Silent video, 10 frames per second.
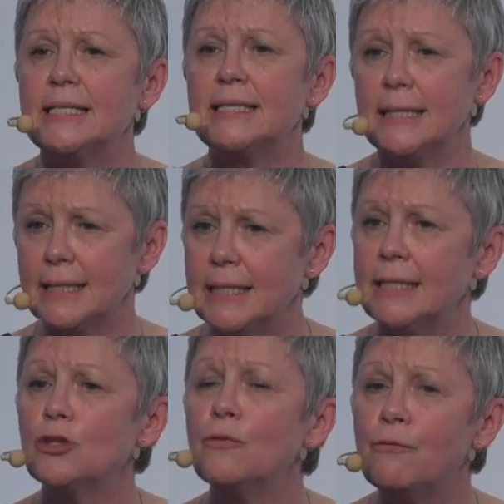is
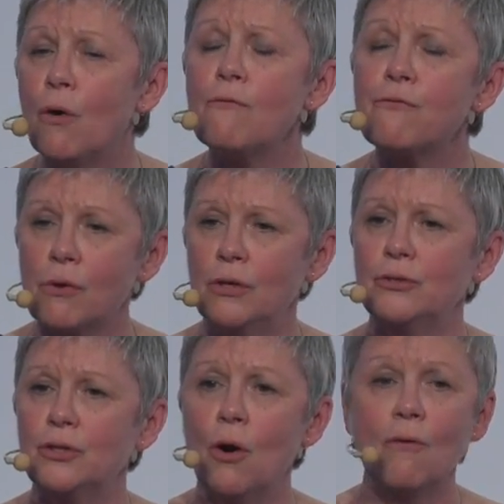taking the
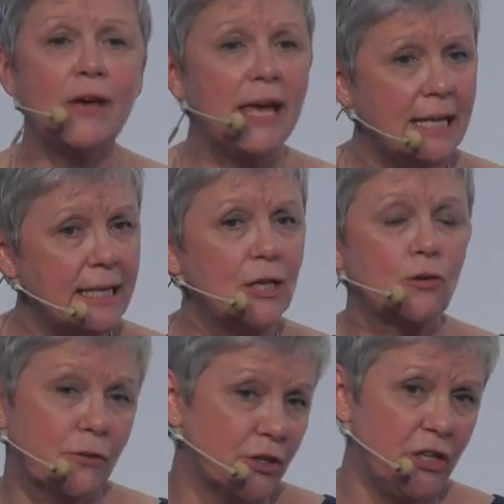forefront of any
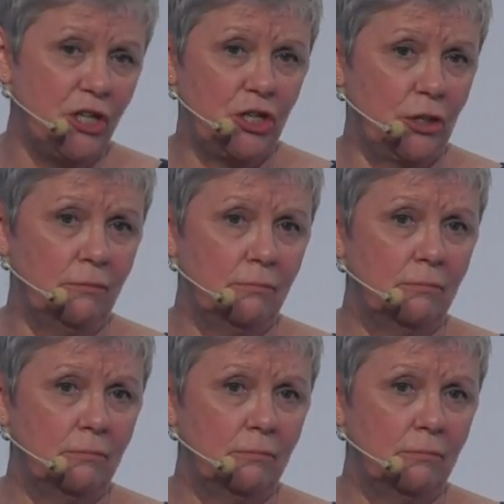conversation.